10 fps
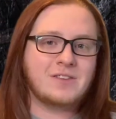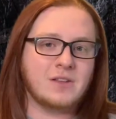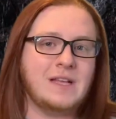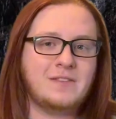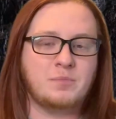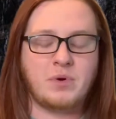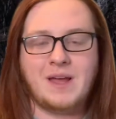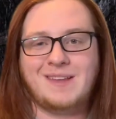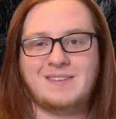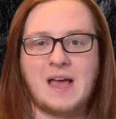So let's
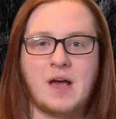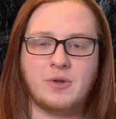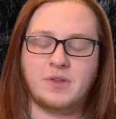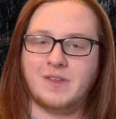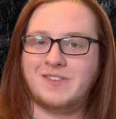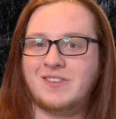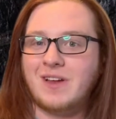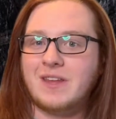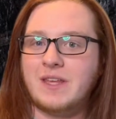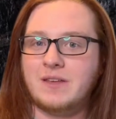break down the
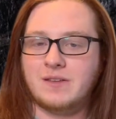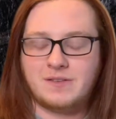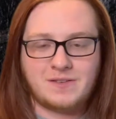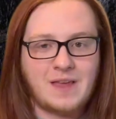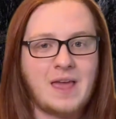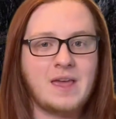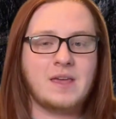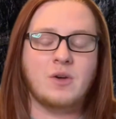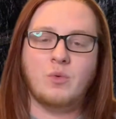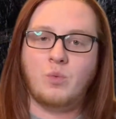study
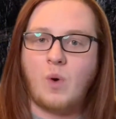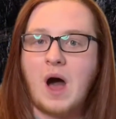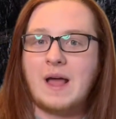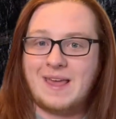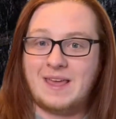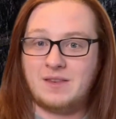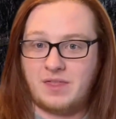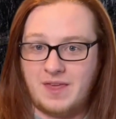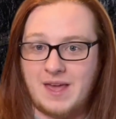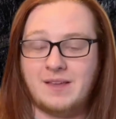saying why it
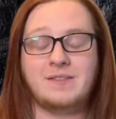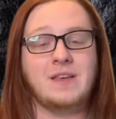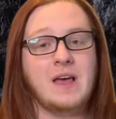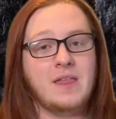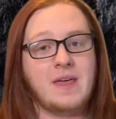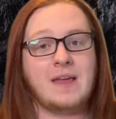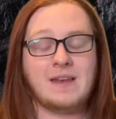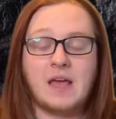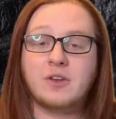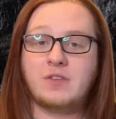thinks that
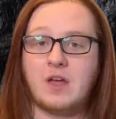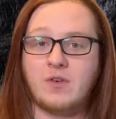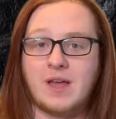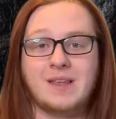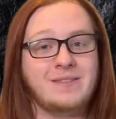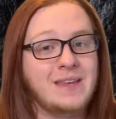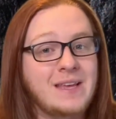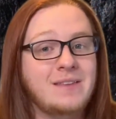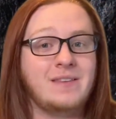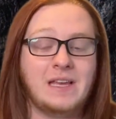Nanotyrannus
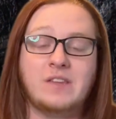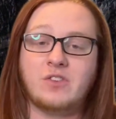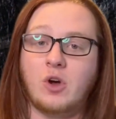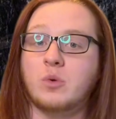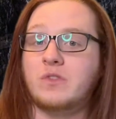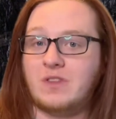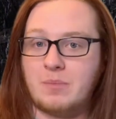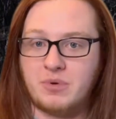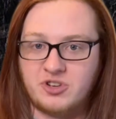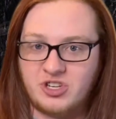is its own
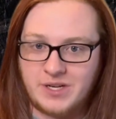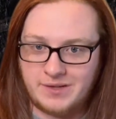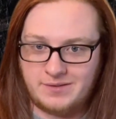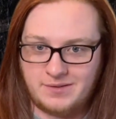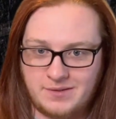separate genus.